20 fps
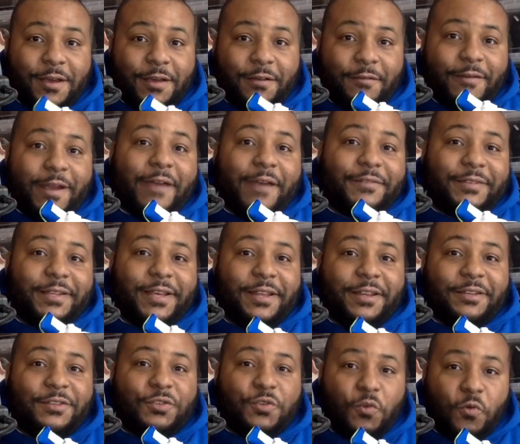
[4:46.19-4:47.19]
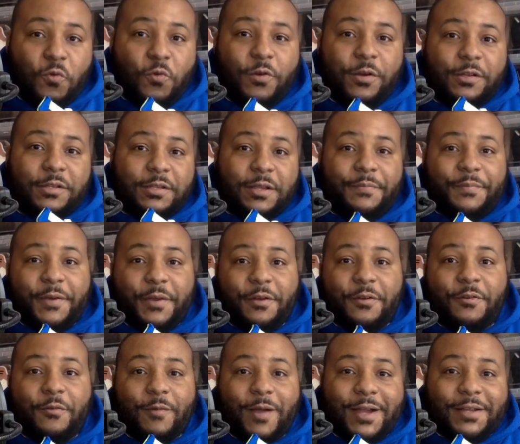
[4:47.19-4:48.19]
gravitating towards a pair of
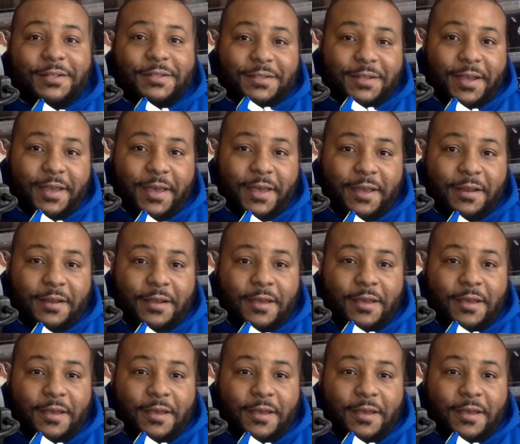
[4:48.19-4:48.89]
Huaraches I had.